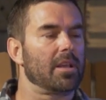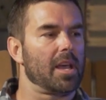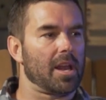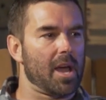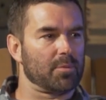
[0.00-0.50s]

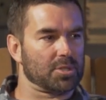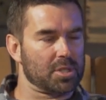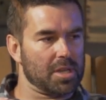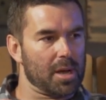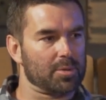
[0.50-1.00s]
And I was
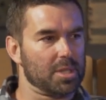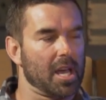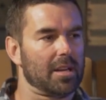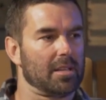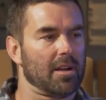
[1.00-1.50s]

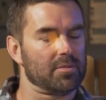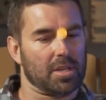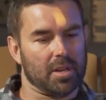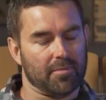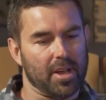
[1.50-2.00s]
getting there. I was
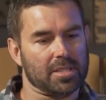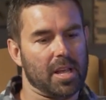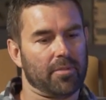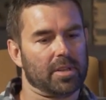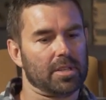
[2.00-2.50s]
going to invest
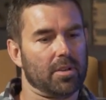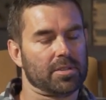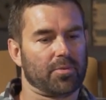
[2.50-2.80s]
heavily until I was